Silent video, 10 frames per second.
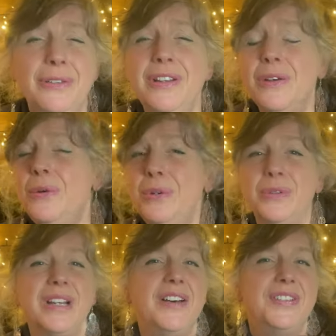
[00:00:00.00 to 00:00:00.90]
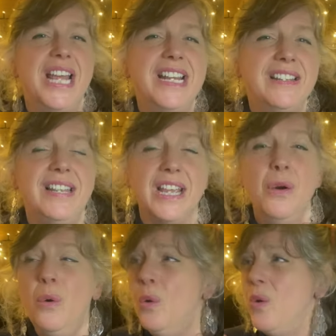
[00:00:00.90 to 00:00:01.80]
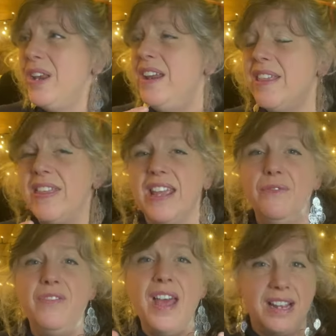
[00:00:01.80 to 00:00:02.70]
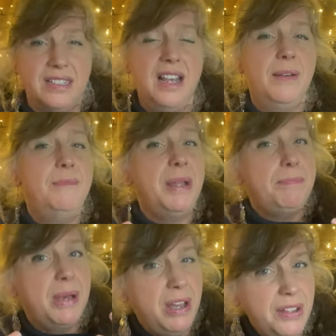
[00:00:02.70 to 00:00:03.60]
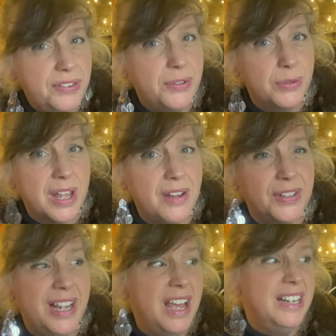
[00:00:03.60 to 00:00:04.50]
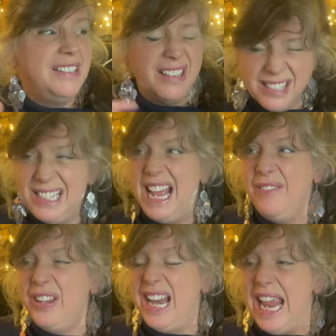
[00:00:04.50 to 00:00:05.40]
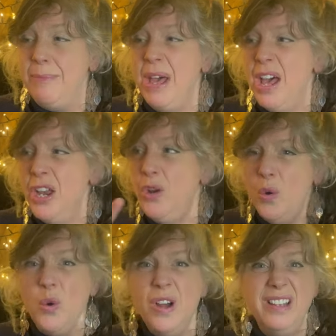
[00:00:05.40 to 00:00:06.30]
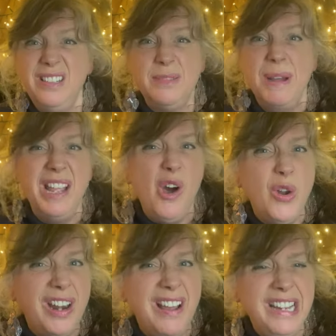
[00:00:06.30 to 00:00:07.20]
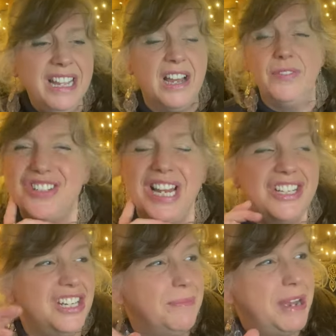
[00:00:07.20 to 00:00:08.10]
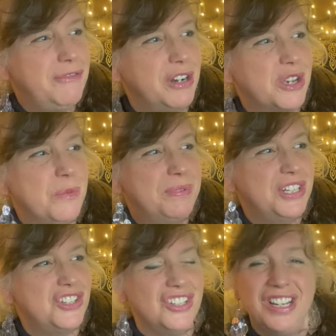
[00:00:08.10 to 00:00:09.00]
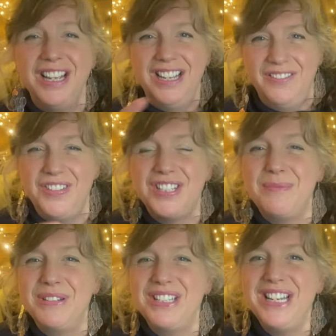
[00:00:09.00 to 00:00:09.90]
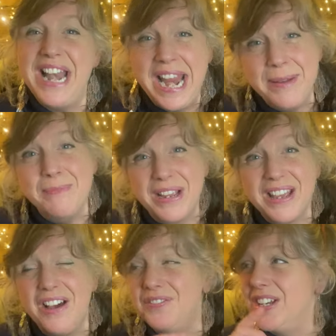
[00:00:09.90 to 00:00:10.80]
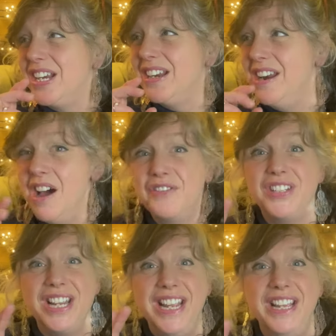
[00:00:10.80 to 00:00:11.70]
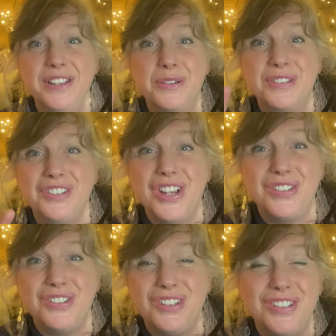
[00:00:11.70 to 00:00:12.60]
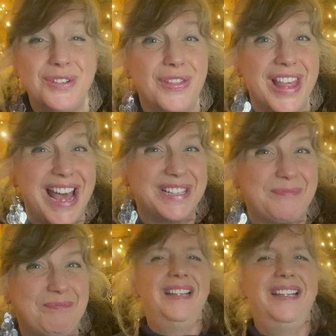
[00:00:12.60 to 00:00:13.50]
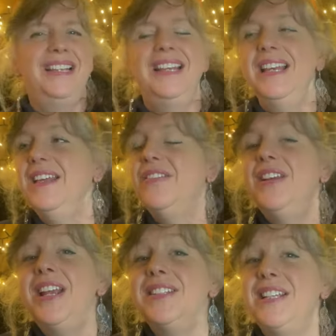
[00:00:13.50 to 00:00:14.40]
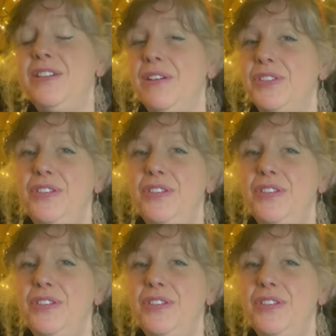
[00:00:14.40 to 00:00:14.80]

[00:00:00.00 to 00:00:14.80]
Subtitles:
You can call your coven anything or nothing. In fact, my personal coven doesn't have a name, nor does my online coven. Actually, I might run a competition for someone to name my coven. I'd love to hear your suggestions on that. The next thing you have to